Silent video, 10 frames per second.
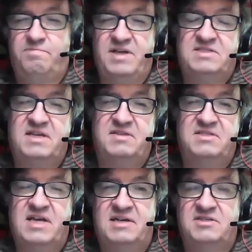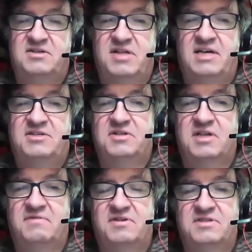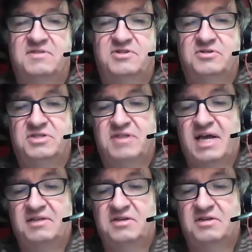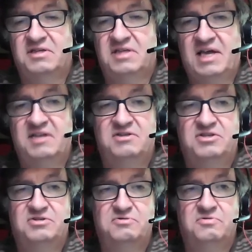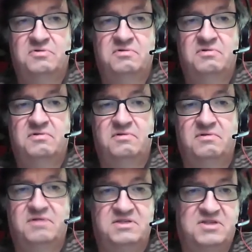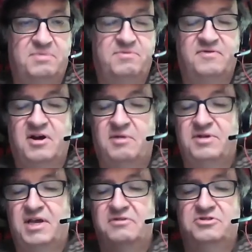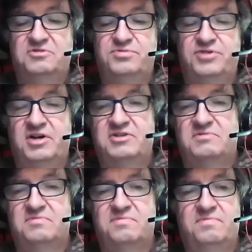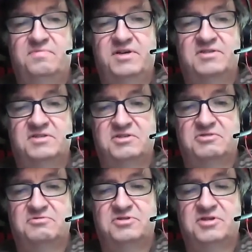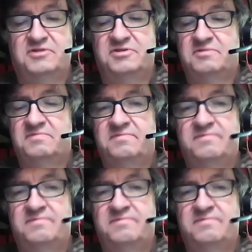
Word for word: based on these toxicological evidence, have chosen not to get into this type of carbon nanotube production because of these results.